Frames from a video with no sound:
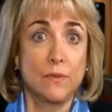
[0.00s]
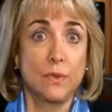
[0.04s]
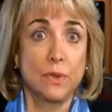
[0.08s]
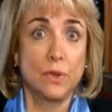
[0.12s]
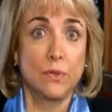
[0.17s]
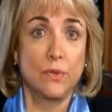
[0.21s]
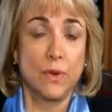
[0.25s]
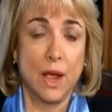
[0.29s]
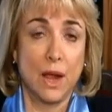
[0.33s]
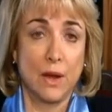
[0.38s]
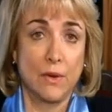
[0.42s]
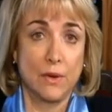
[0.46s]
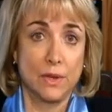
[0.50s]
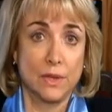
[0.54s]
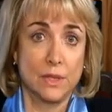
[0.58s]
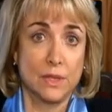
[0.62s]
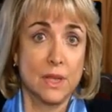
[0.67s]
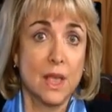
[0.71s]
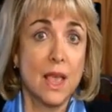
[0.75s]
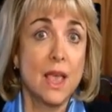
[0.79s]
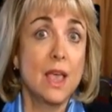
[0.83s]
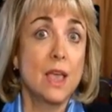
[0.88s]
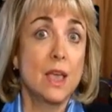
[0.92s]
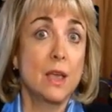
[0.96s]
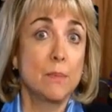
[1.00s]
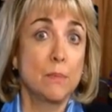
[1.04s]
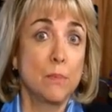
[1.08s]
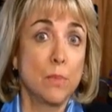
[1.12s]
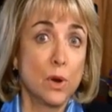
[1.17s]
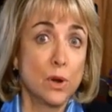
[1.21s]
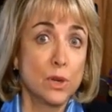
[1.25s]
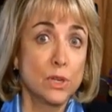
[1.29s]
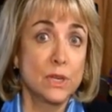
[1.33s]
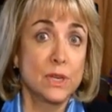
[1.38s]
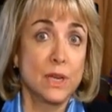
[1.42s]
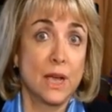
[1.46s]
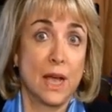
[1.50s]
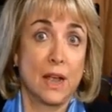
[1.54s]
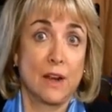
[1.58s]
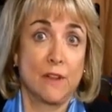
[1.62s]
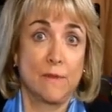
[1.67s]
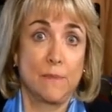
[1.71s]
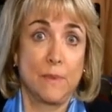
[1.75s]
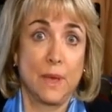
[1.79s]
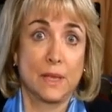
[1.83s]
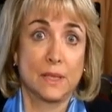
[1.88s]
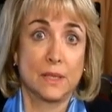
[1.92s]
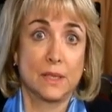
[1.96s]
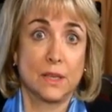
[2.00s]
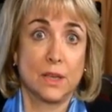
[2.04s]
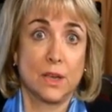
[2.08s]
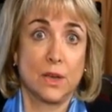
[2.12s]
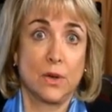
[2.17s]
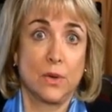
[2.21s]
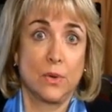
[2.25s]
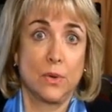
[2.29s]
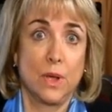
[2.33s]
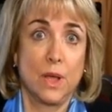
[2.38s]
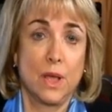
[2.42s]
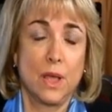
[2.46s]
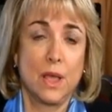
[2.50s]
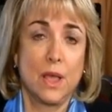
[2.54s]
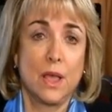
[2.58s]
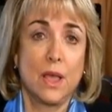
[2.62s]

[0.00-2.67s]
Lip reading: flu virus emerging out of Mexico,